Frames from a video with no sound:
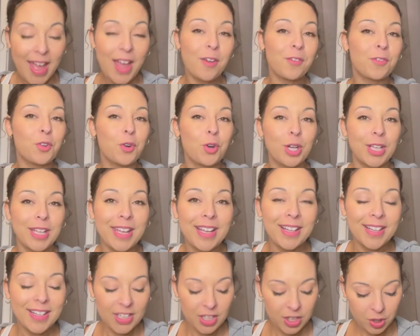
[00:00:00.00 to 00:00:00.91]
For
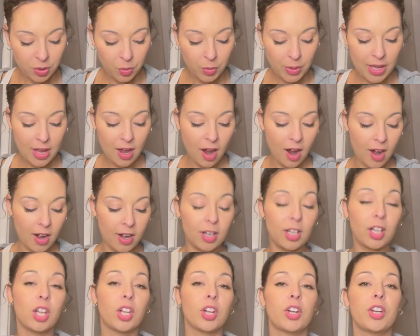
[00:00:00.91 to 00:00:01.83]
English, we are
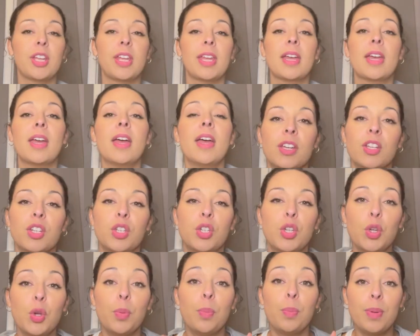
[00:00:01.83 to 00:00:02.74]
learning
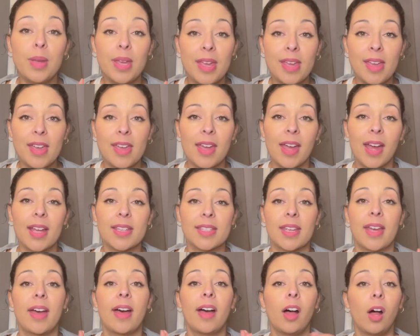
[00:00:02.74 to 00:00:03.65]
to be as
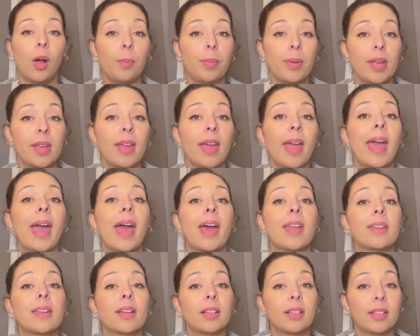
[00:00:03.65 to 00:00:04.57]
a helping
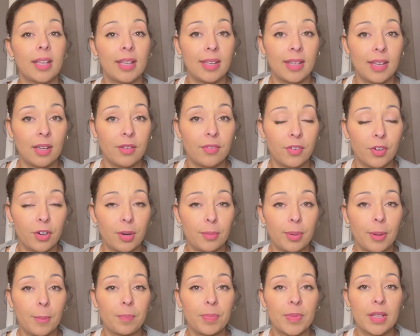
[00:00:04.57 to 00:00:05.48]
and a linking
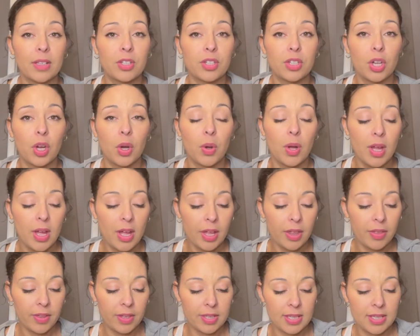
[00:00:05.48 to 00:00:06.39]
verb. And so
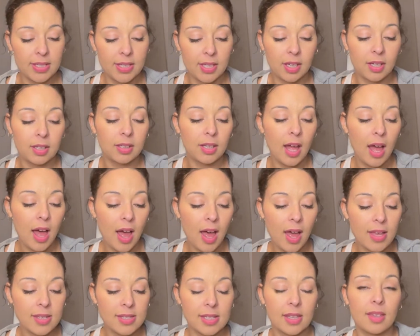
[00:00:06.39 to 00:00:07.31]
this is the
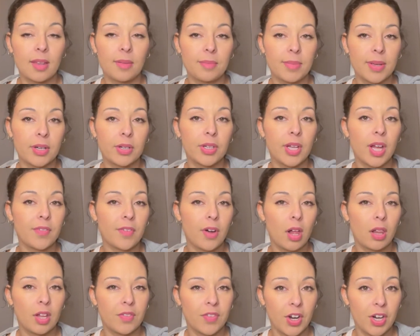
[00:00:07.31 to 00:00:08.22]
clause in the middle of
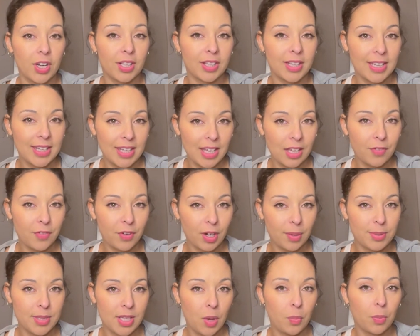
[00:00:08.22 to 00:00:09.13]
all of our linking
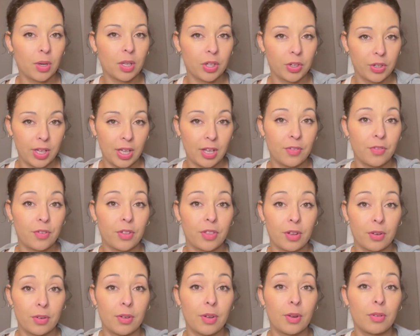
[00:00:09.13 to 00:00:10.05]
verbs that we're learning for
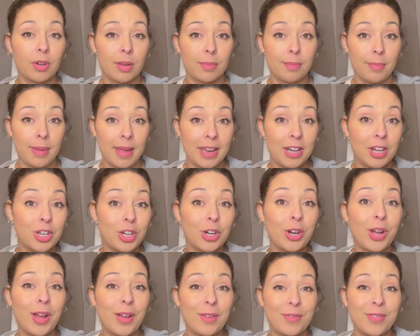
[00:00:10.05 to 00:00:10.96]
the remainder
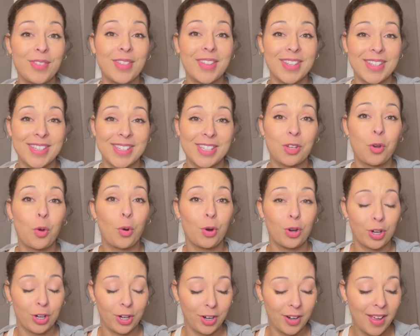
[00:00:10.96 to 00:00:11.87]
of this
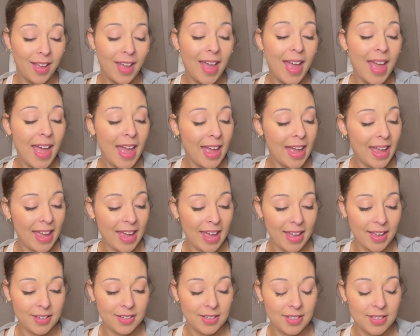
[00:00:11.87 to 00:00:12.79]
quarter.
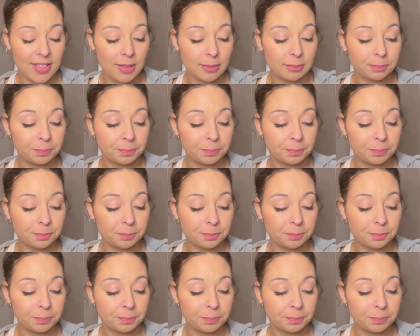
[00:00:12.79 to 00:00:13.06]
And